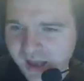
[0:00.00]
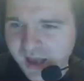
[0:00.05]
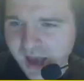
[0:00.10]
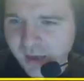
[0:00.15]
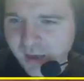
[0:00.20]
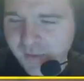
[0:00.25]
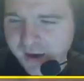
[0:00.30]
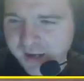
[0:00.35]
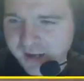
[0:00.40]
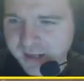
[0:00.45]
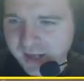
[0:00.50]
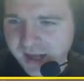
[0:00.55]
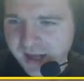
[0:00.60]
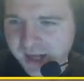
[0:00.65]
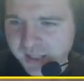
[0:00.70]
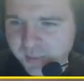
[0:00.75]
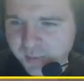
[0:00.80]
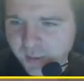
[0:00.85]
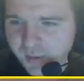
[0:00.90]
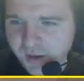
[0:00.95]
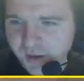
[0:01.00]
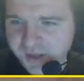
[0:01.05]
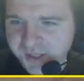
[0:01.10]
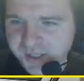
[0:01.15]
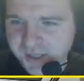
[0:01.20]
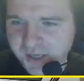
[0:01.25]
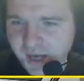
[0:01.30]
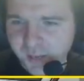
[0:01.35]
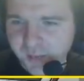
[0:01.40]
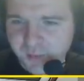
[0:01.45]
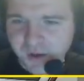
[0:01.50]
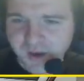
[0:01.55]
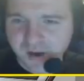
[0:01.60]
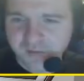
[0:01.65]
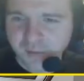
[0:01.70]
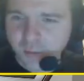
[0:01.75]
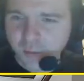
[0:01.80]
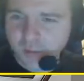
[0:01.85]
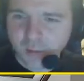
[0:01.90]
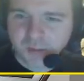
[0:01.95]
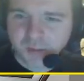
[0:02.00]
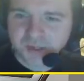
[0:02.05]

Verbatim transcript: I reckon that guy's probably got a sniper rifle, but we